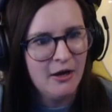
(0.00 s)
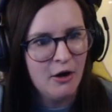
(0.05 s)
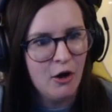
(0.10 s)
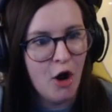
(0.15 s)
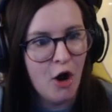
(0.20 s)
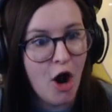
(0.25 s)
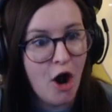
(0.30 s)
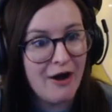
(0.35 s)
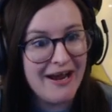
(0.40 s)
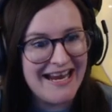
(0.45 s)
oh,
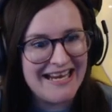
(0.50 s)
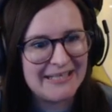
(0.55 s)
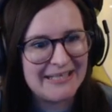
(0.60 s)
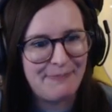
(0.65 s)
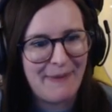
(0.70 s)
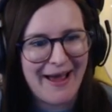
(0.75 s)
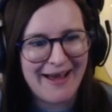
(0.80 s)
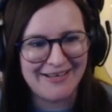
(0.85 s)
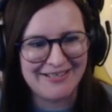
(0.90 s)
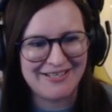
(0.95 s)
he's
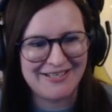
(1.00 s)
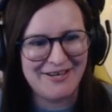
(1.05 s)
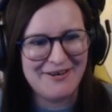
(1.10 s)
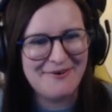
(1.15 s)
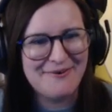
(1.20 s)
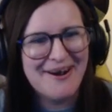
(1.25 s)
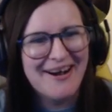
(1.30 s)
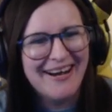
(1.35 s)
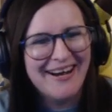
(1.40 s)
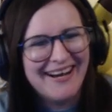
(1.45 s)

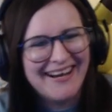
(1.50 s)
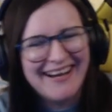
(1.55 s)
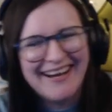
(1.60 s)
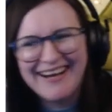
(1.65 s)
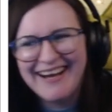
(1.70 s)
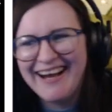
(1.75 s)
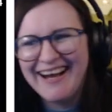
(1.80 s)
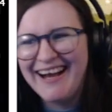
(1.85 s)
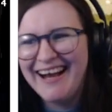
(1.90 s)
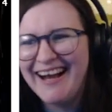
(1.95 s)
back
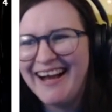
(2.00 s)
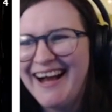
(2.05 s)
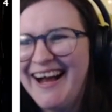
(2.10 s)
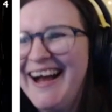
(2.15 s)
too!